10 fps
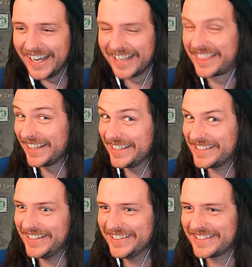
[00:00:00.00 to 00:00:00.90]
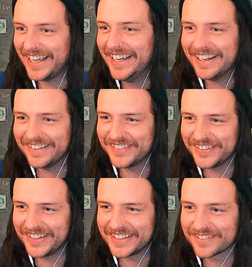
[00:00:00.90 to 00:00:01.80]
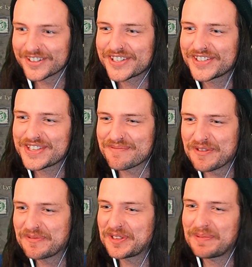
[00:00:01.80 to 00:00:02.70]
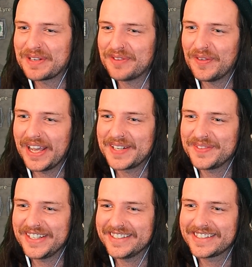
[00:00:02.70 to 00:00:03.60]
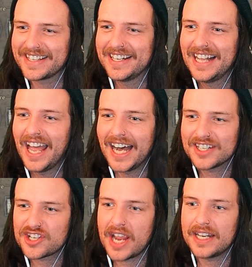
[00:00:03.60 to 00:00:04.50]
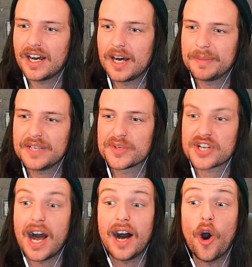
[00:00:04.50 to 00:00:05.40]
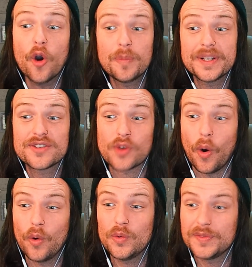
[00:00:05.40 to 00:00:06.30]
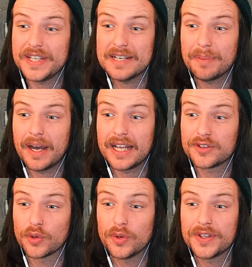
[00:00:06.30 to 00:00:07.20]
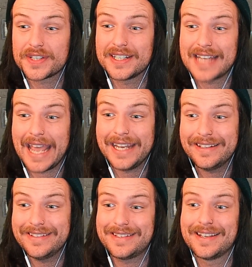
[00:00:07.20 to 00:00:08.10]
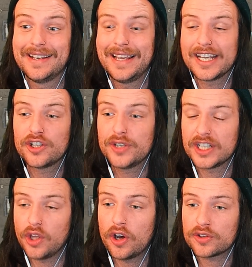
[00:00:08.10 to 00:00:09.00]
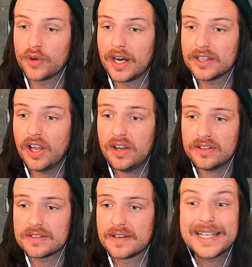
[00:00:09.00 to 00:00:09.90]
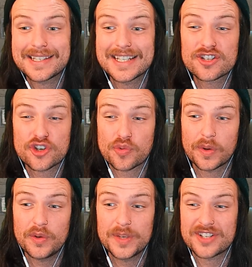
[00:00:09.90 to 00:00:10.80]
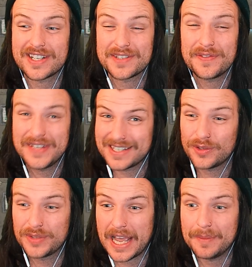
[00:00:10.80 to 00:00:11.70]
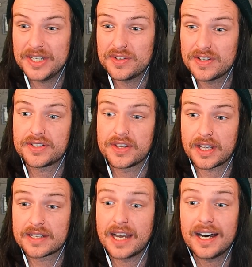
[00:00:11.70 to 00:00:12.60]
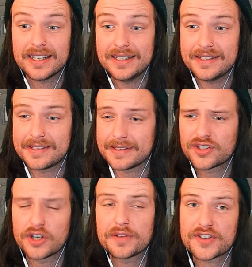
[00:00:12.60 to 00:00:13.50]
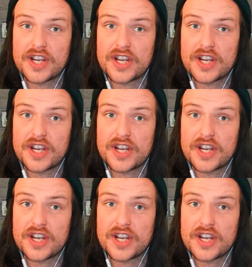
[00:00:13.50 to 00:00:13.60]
I think that's how you say it. I have no idea. Reduces the movement speed of all enemies. Unchained Harmony, which opens all nearby doors containers, including locked or unlocked. Piercing Shrill, which does physical damage to the targets. Song of